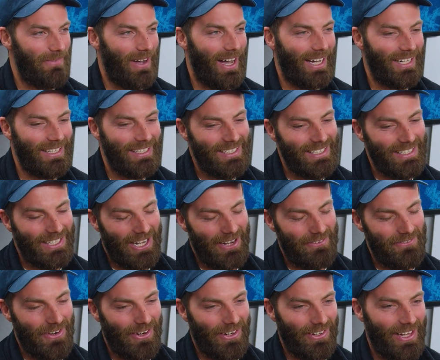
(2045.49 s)
But
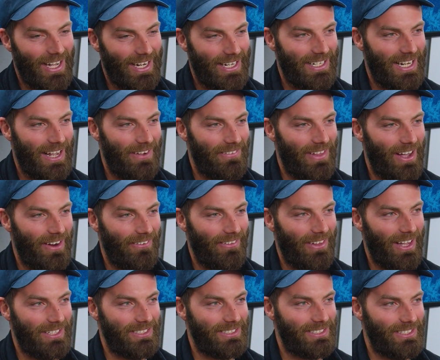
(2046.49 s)
I'm very lucky to have that
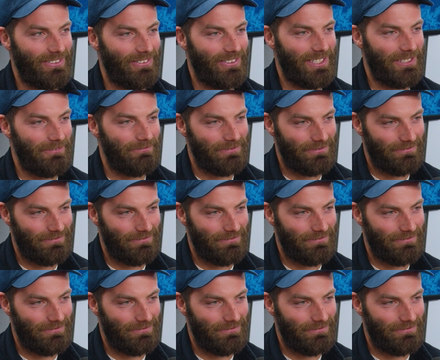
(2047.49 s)
relationship with him.